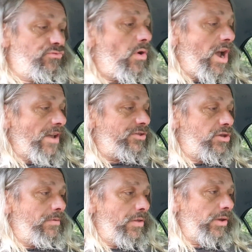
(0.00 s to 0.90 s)
drive
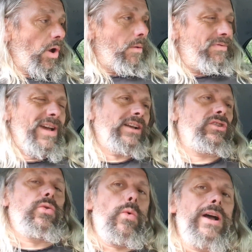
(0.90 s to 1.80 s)
stuff on the go. In
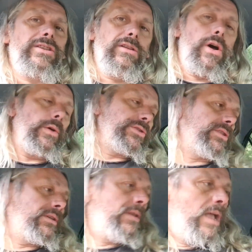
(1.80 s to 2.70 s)
fact, quite a lot